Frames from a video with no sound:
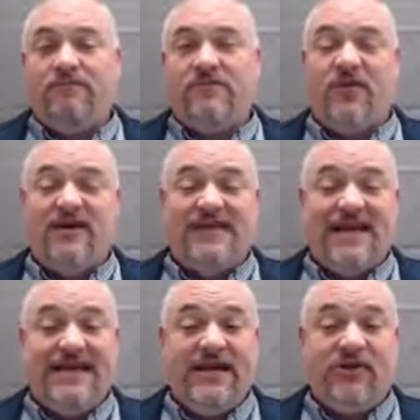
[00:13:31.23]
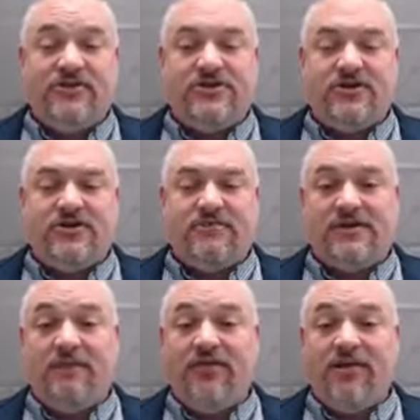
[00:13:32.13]
As far as ID goes,
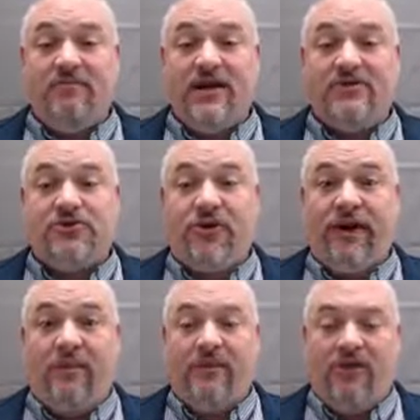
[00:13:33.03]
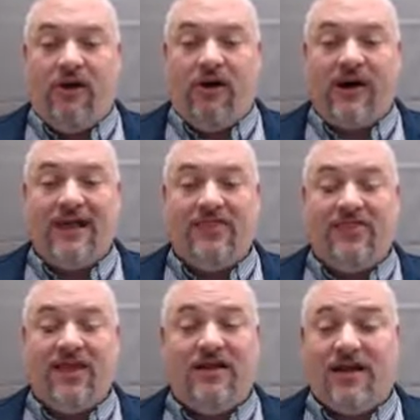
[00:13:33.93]
some of them can be incredibly long and
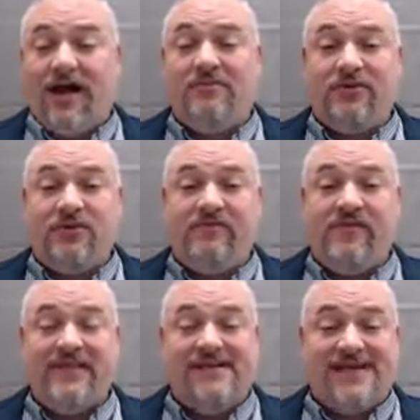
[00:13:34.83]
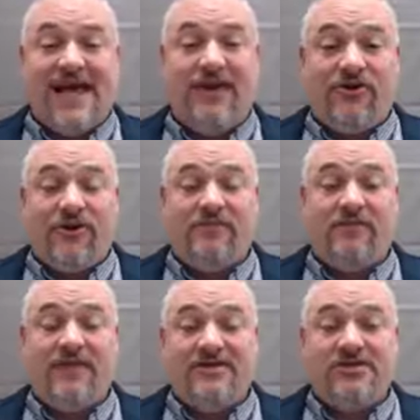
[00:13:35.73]
thin, like up to 3 feet. The sciatic nerve
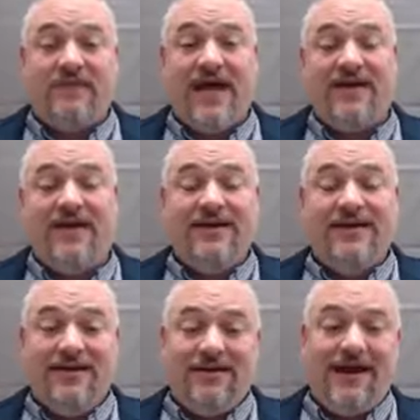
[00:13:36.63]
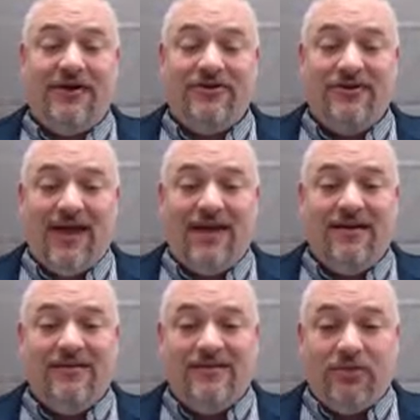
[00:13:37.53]
from the base of your back down your
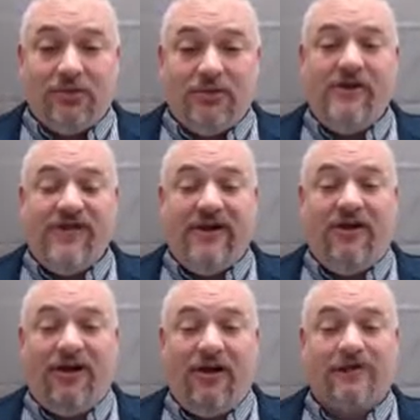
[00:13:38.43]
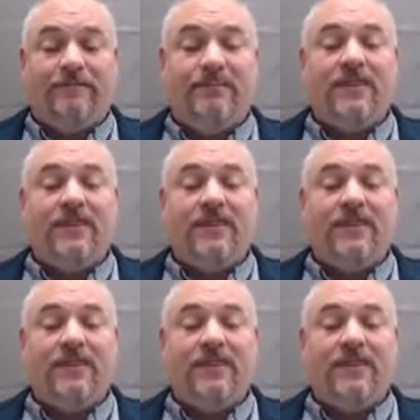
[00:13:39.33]
leg, 3 feet long.